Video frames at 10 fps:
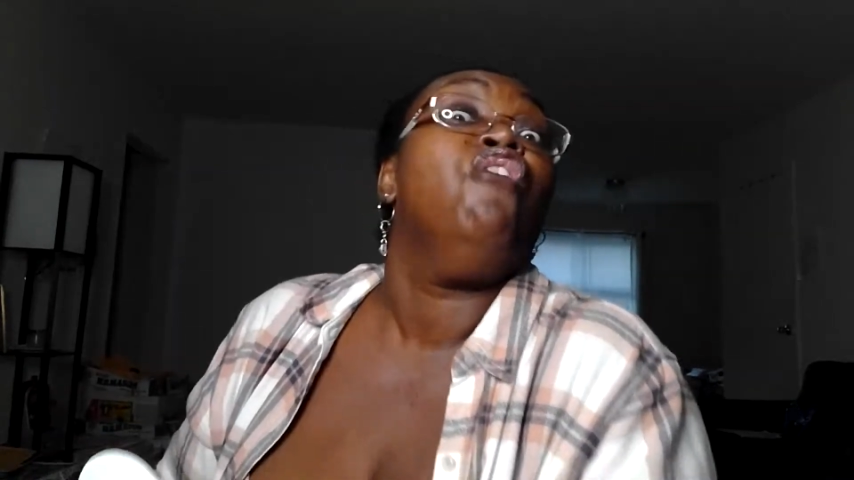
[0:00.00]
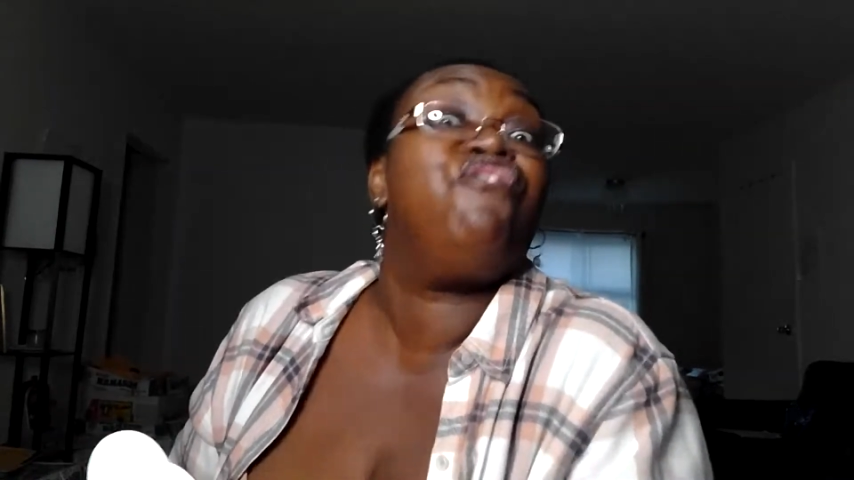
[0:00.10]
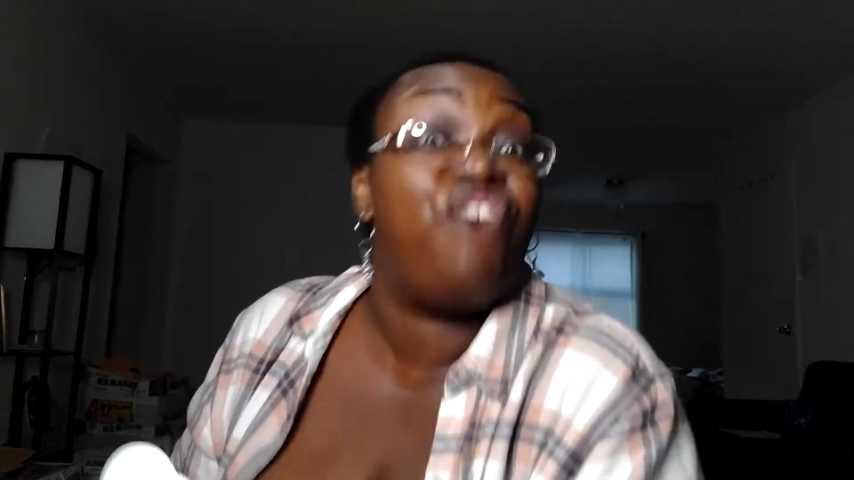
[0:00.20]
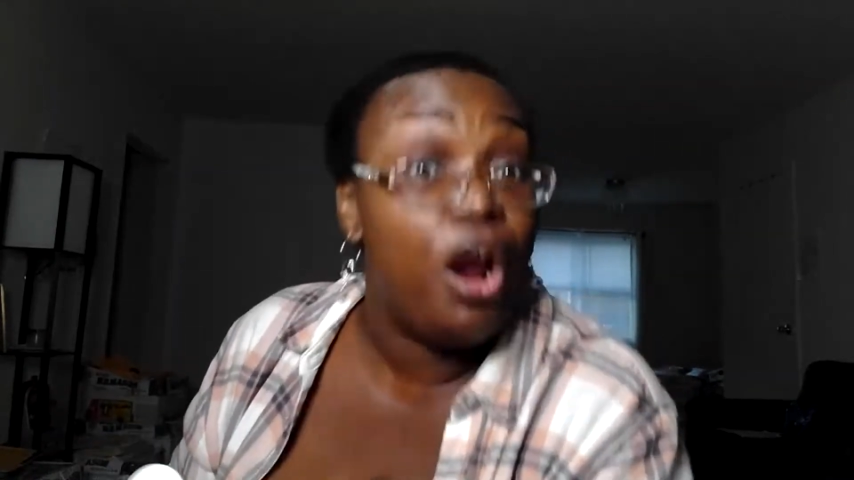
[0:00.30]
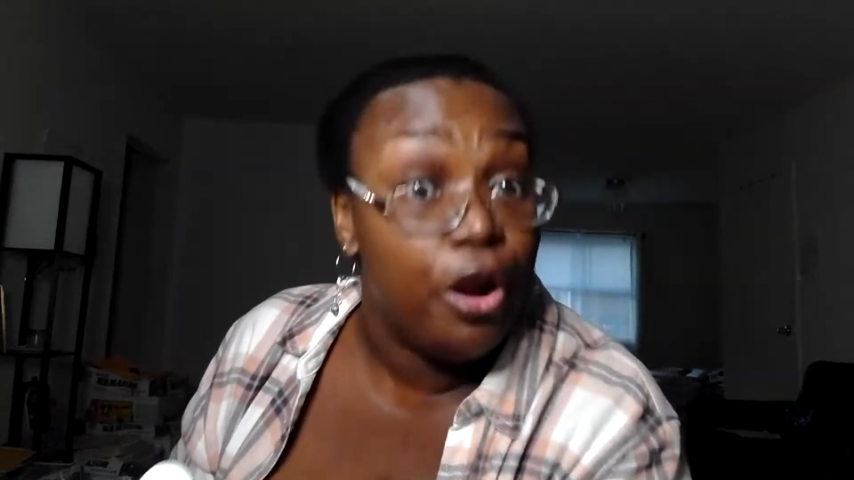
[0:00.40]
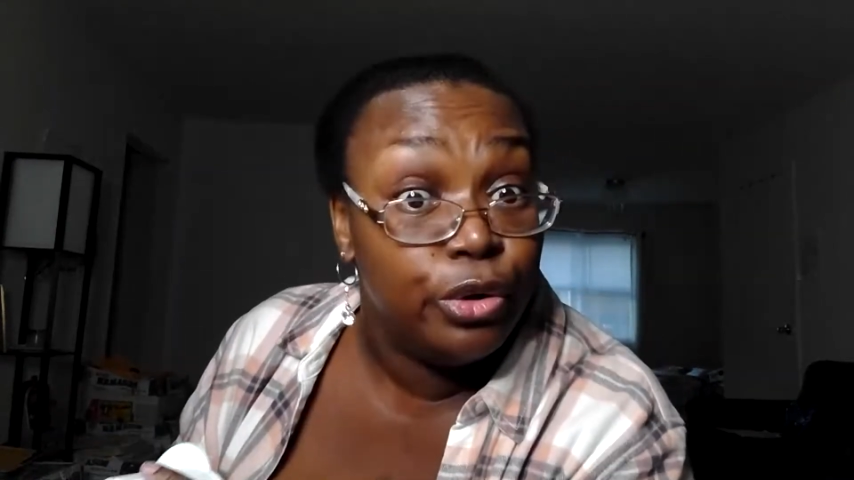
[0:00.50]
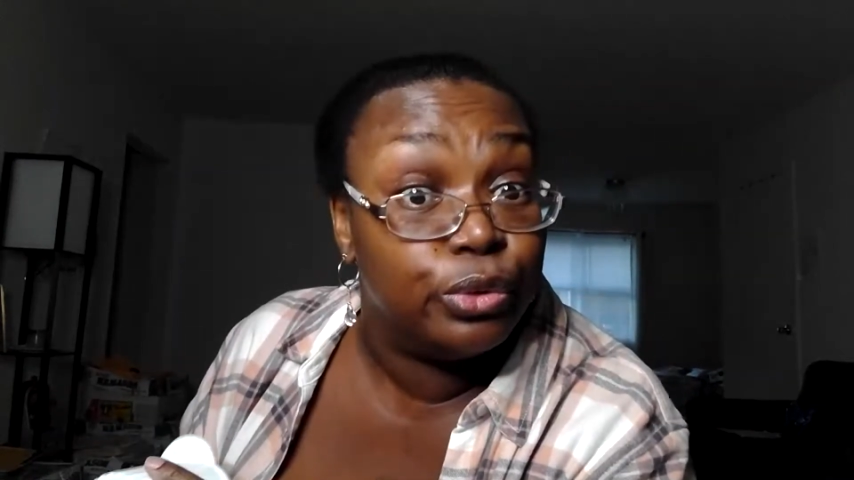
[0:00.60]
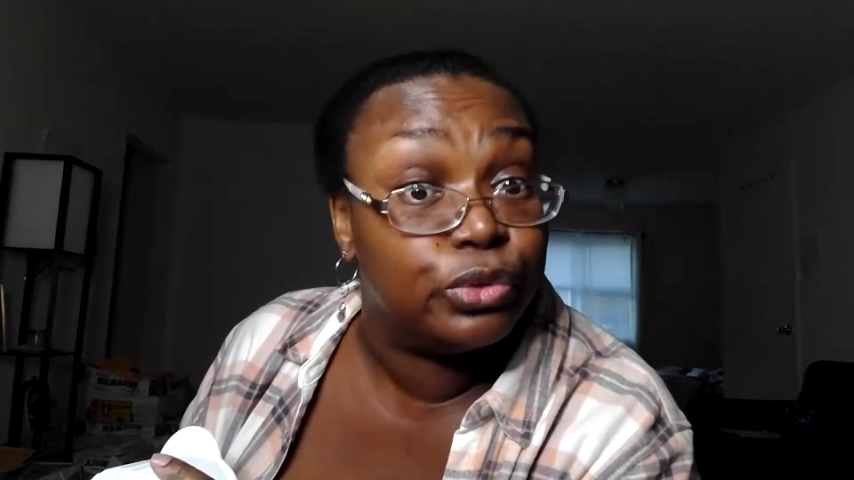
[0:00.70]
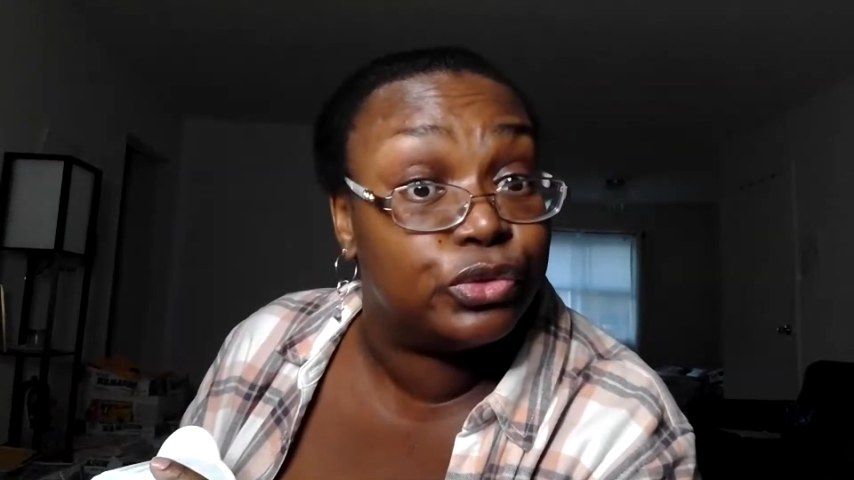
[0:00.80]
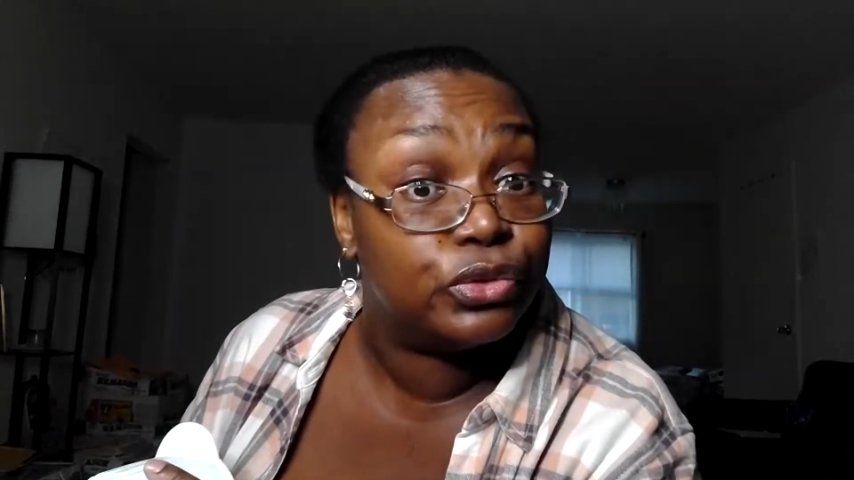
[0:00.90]

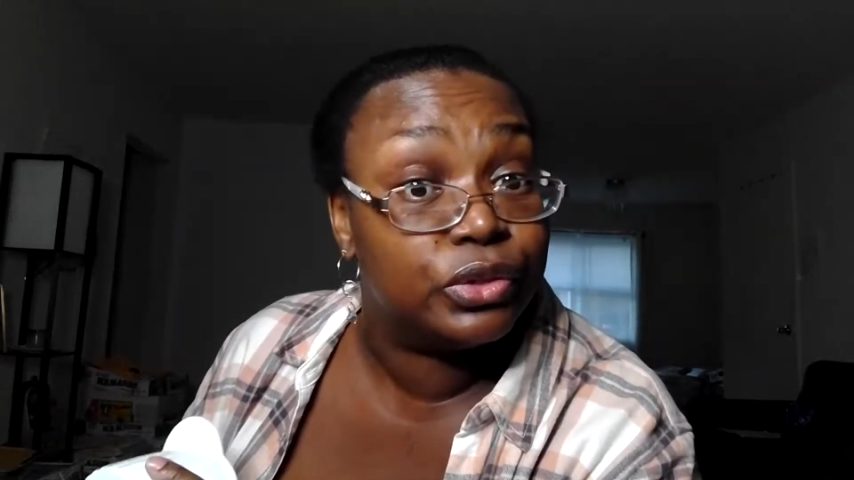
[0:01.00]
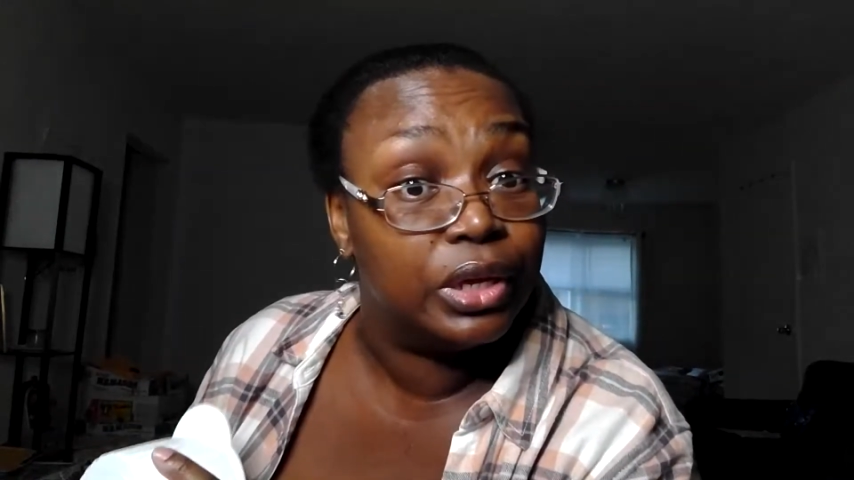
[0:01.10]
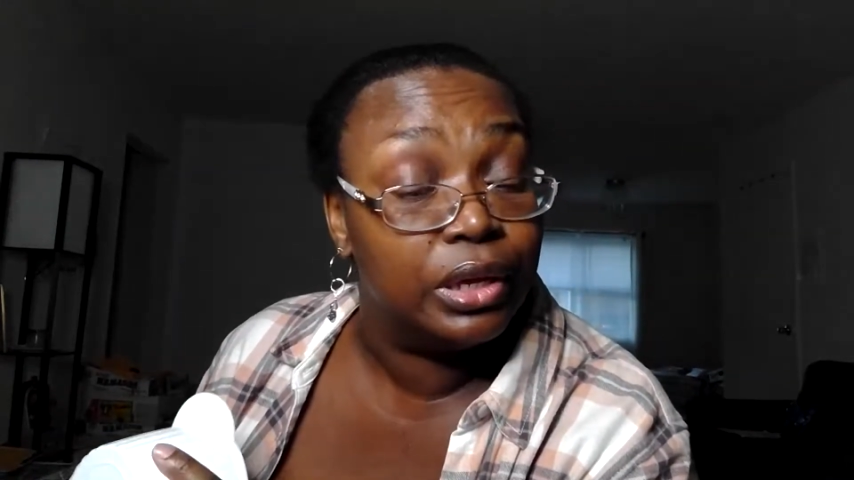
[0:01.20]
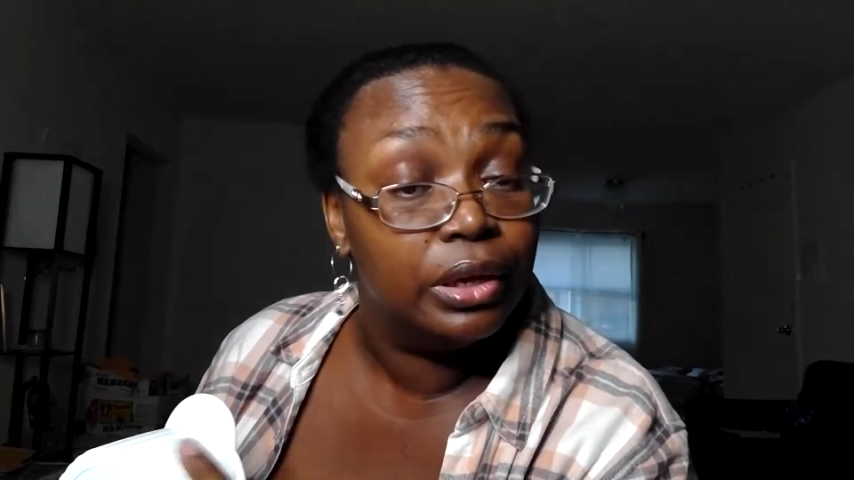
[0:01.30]
first.